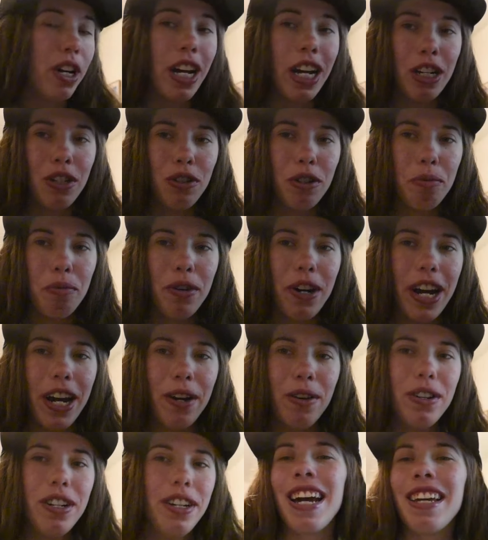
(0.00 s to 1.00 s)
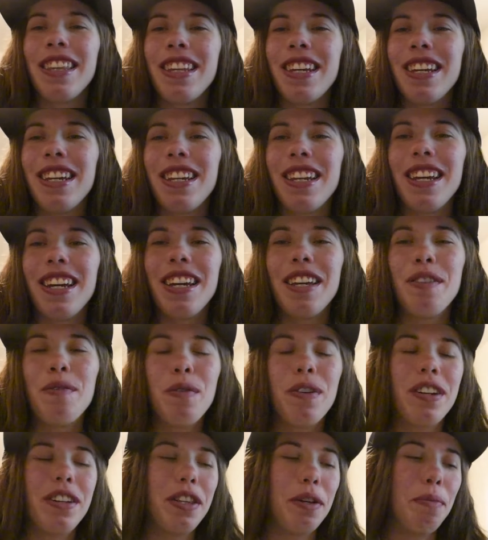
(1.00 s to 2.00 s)
extra proud. And then in
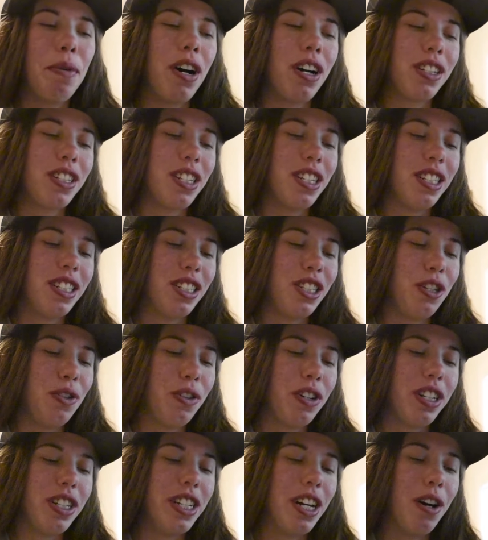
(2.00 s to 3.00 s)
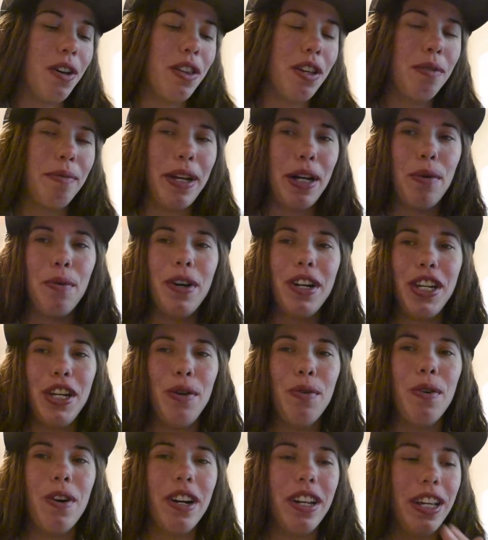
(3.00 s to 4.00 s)
one of the boxes, you could tell them, like, what
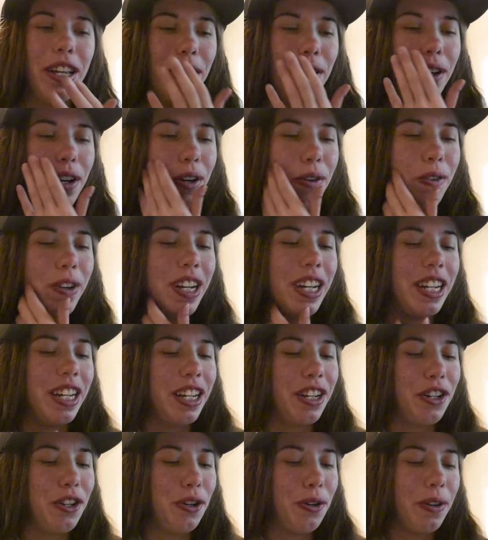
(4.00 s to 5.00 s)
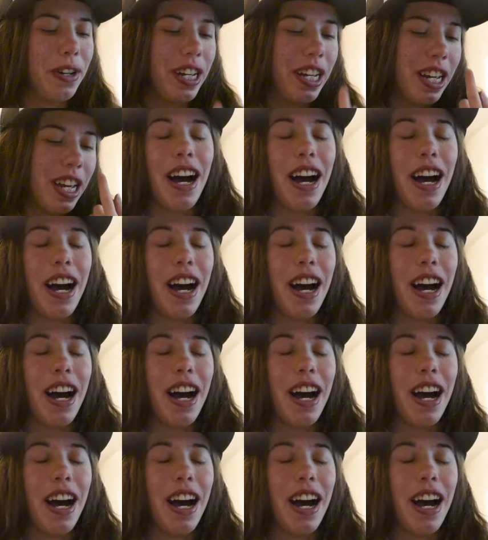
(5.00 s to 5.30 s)
you wanted written into it.